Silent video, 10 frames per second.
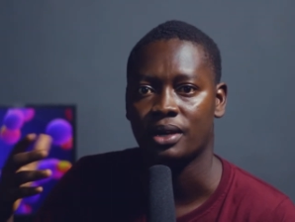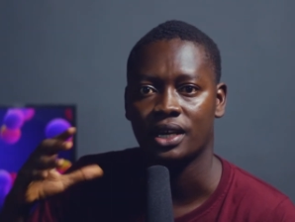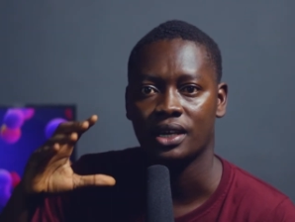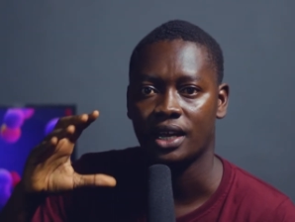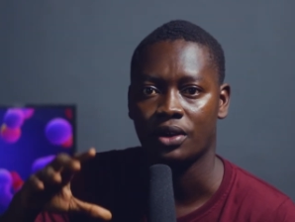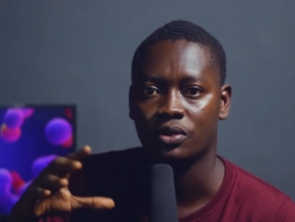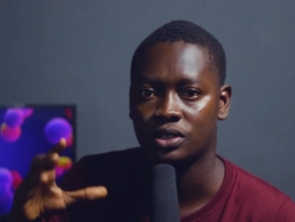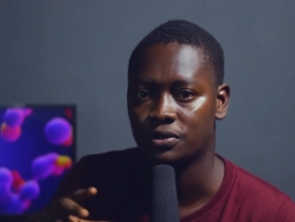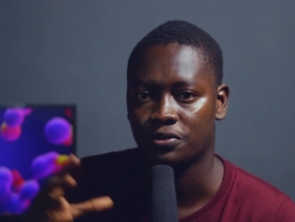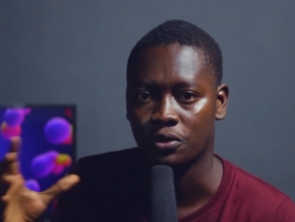but then they are not
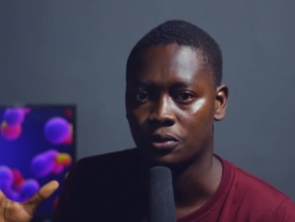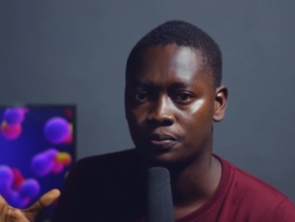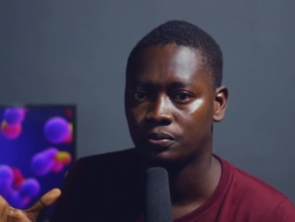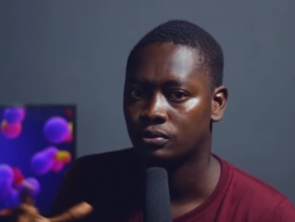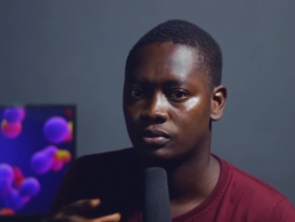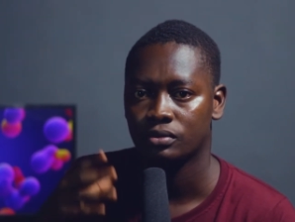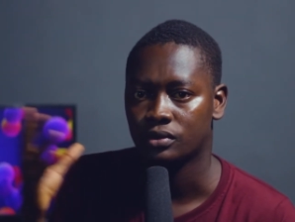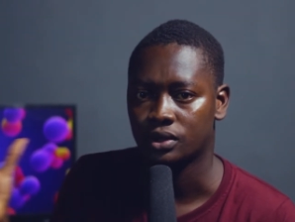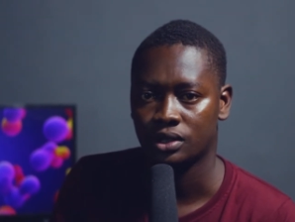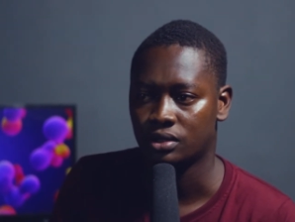for
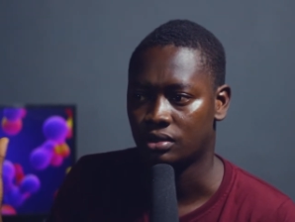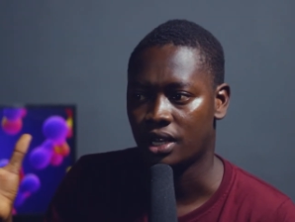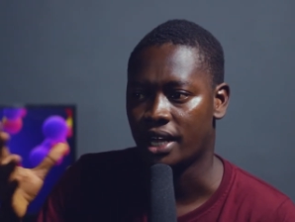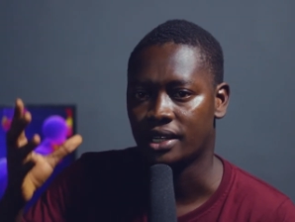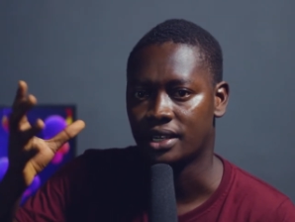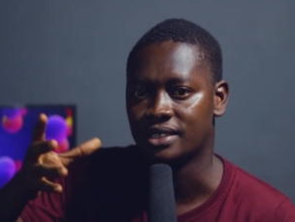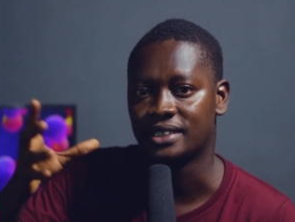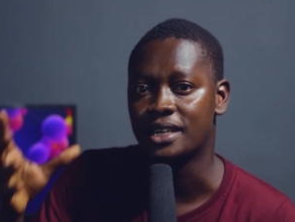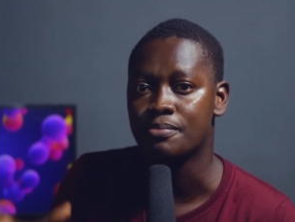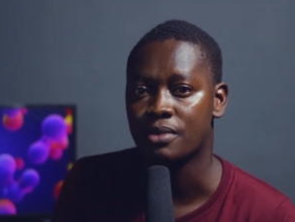like the
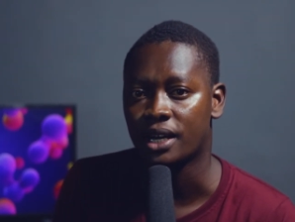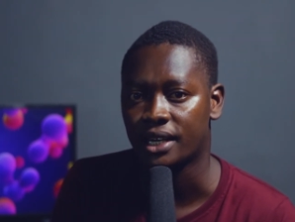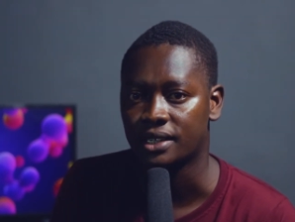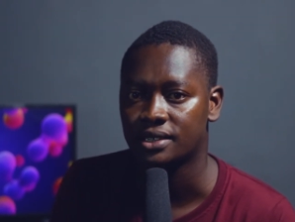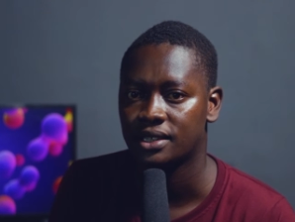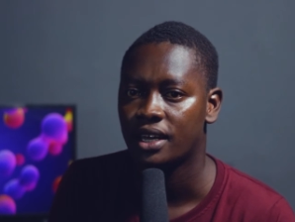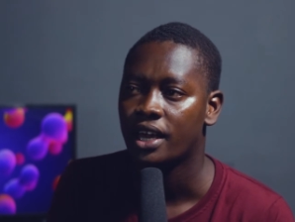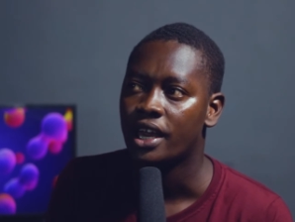same market.